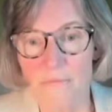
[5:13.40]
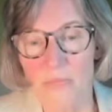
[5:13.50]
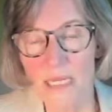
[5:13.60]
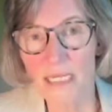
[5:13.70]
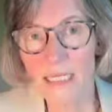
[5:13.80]

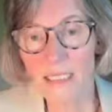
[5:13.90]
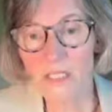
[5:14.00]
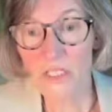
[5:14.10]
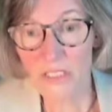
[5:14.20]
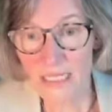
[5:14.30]
Making a
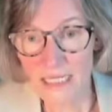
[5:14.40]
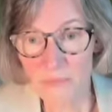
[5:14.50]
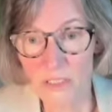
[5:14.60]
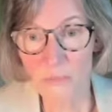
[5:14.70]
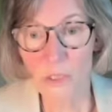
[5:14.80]

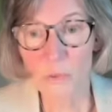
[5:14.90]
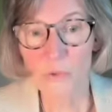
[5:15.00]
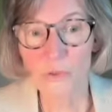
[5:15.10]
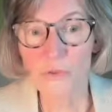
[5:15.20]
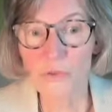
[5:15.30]
statement about
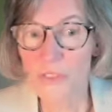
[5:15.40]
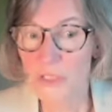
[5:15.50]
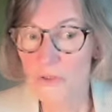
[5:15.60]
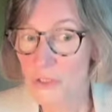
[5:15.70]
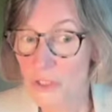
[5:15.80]
what you
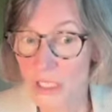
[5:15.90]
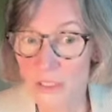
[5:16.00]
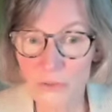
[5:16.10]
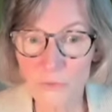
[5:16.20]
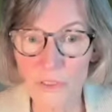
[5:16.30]
see your
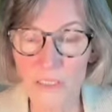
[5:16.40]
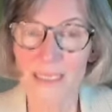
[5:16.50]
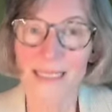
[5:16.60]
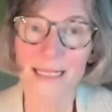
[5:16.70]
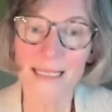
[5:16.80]
child doing
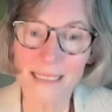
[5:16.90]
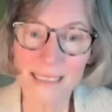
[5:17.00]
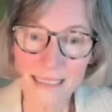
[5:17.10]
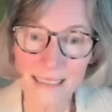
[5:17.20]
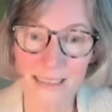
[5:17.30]
and
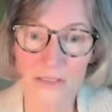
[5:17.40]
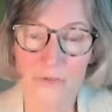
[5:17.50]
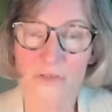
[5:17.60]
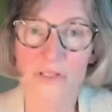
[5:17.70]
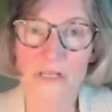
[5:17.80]
linking it
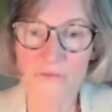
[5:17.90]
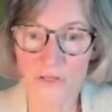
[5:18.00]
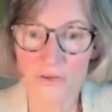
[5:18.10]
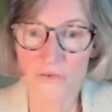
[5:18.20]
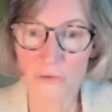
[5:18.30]
to a
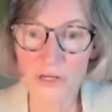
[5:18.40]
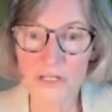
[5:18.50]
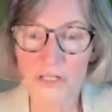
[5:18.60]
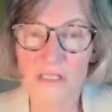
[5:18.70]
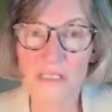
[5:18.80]
series of
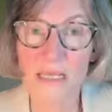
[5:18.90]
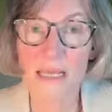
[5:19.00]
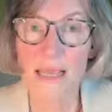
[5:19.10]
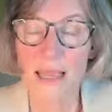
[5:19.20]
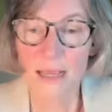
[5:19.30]
questions
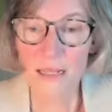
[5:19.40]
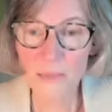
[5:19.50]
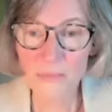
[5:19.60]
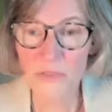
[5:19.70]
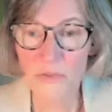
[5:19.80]

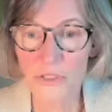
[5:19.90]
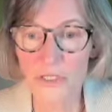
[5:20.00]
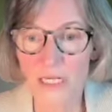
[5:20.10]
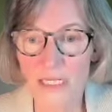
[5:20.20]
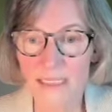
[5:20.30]
helps your
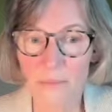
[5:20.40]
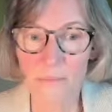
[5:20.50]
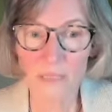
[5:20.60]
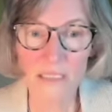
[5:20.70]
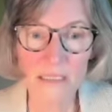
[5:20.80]
child get
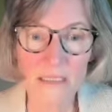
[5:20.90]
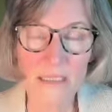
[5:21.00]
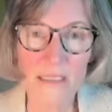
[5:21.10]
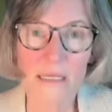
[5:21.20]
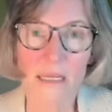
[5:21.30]

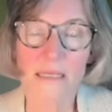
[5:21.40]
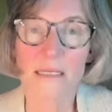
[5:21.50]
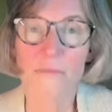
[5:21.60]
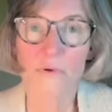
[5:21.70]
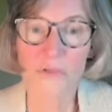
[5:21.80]
mentally and
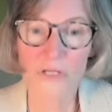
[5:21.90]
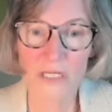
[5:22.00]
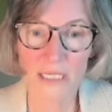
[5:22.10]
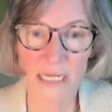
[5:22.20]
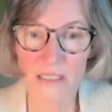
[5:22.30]

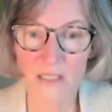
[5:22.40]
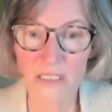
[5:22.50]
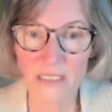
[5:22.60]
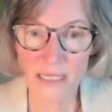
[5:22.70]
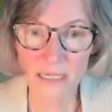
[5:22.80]
emotionally
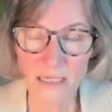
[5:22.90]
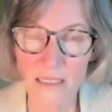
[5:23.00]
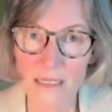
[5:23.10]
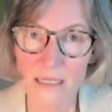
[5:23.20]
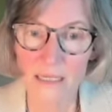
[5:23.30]
unstuck,
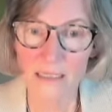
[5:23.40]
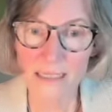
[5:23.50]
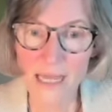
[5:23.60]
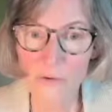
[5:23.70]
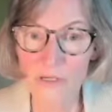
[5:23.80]

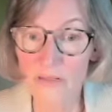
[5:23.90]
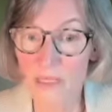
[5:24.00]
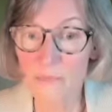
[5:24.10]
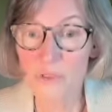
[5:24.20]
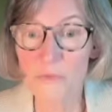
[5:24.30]
allowing
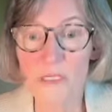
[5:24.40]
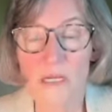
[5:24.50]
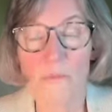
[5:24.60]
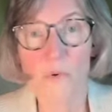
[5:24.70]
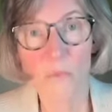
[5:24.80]
them to
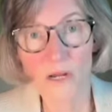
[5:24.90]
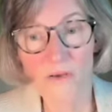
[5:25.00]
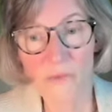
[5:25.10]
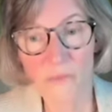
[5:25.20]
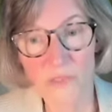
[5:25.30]
become aware
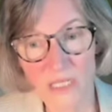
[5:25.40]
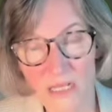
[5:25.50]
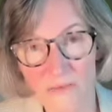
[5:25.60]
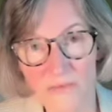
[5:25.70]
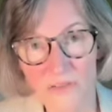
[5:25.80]
of
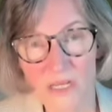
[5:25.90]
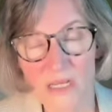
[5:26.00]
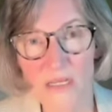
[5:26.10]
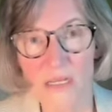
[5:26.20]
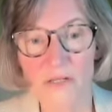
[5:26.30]
themselves
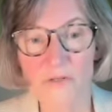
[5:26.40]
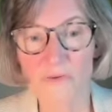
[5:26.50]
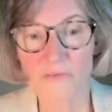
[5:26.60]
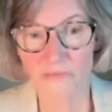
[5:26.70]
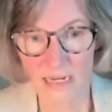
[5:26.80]
and to
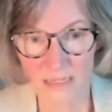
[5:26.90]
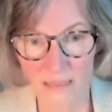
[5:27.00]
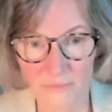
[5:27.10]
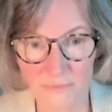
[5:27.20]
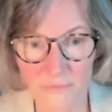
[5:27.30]

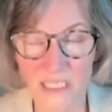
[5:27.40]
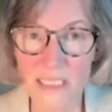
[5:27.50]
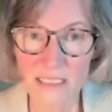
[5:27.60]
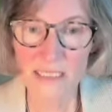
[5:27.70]
reflect. Here's